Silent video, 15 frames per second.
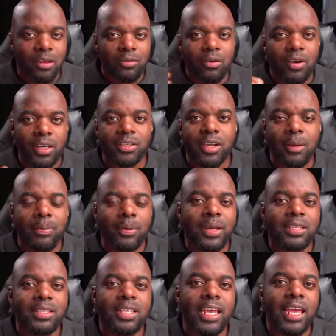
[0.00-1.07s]
For example,
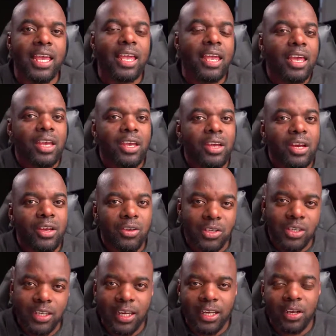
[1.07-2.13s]
let's say you're
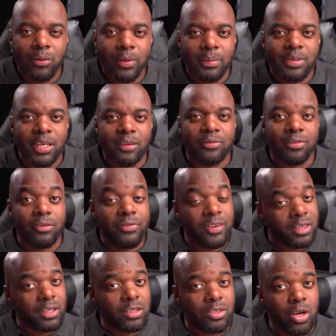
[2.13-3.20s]
designing a website for a
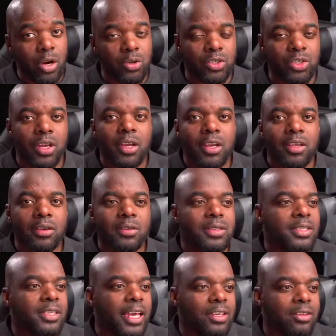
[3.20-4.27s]
fitness coach. You could say